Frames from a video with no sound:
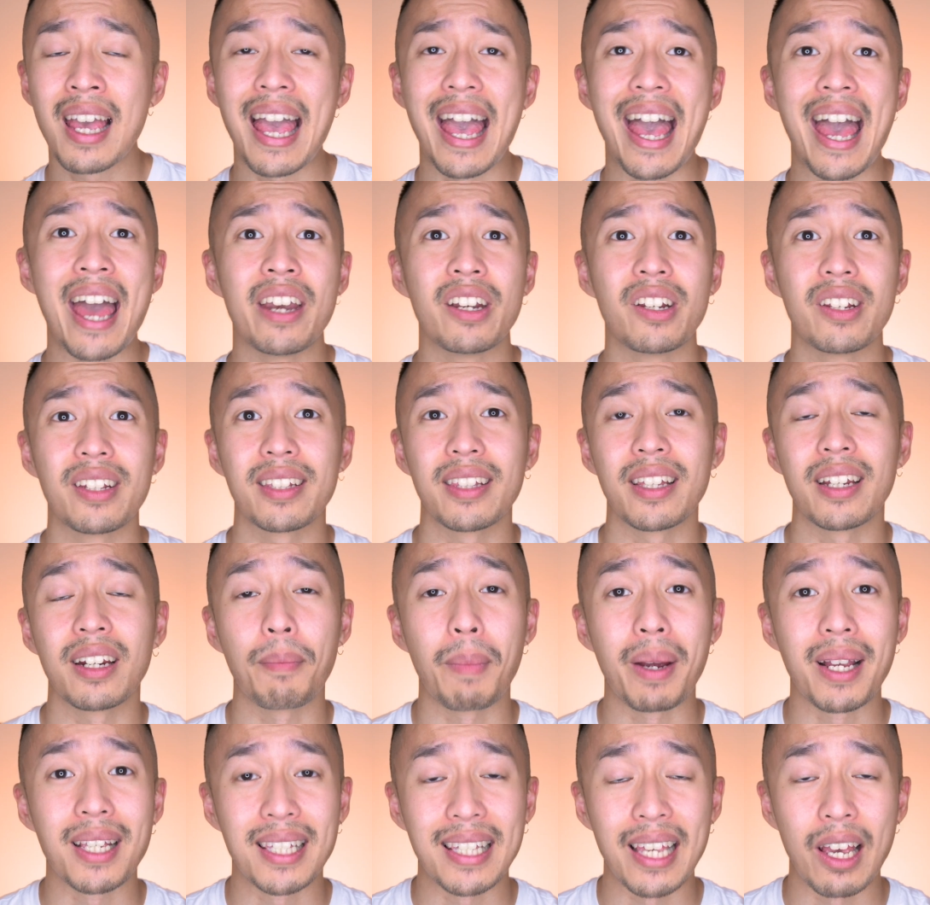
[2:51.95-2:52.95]
and just letting
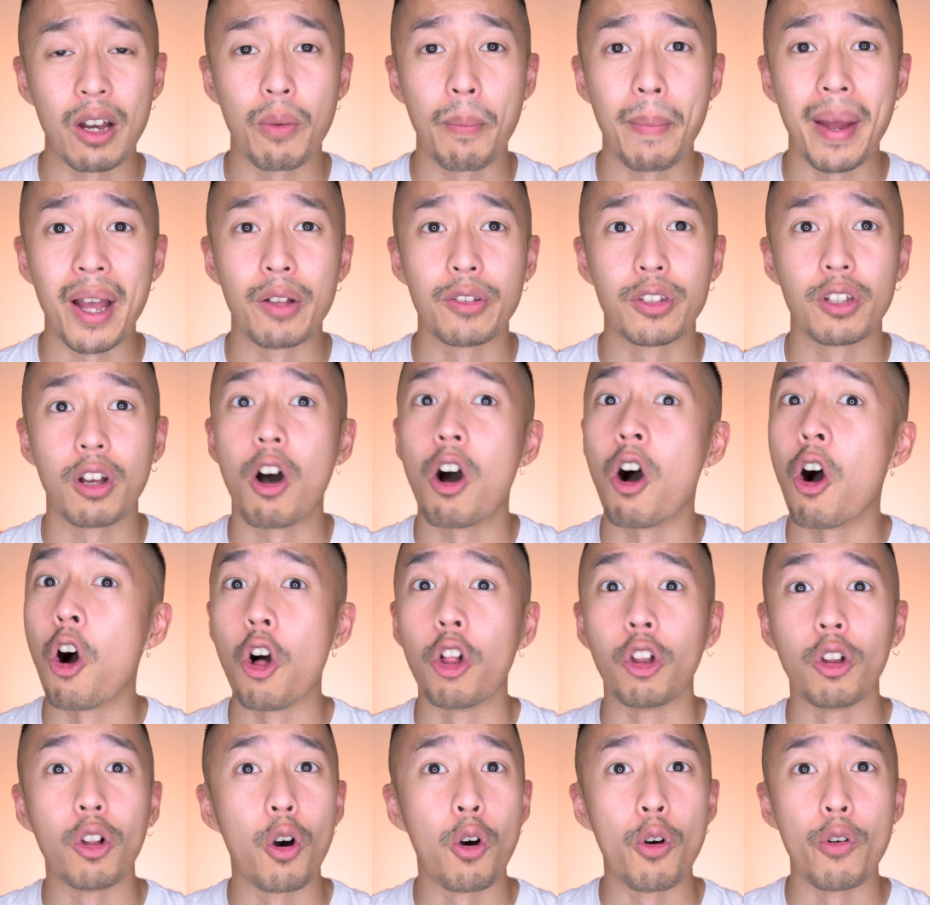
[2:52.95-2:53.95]
my sound bounce
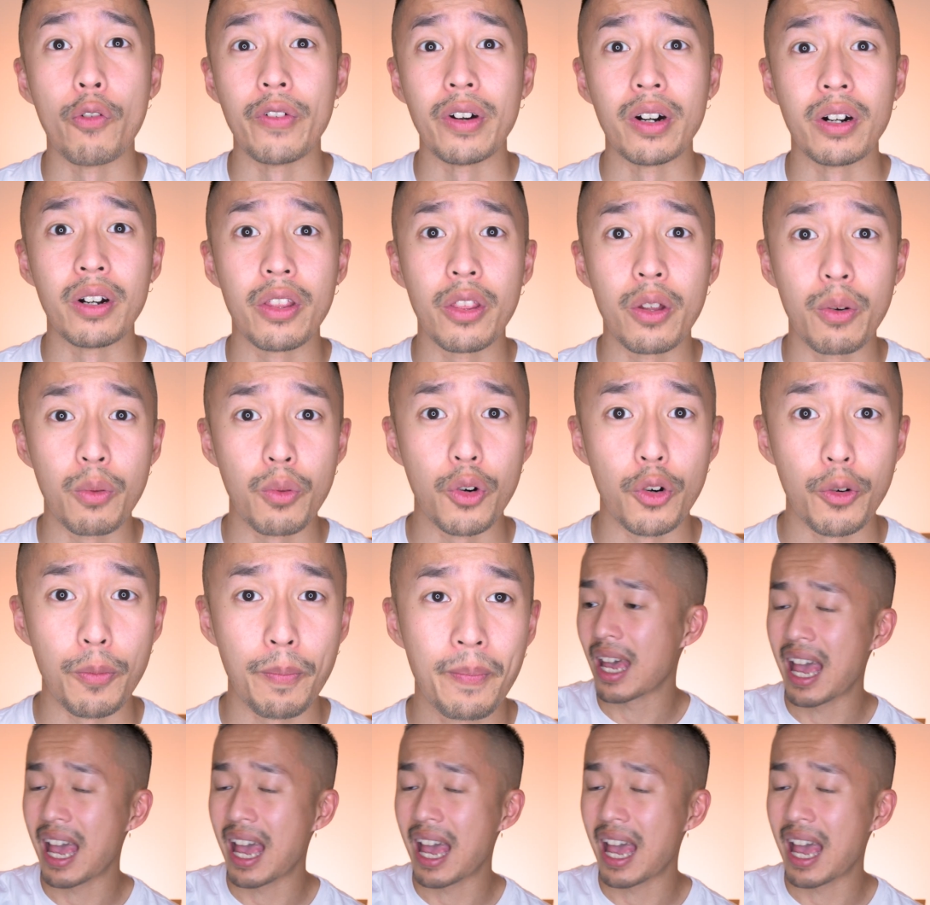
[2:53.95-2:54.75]
all over the room.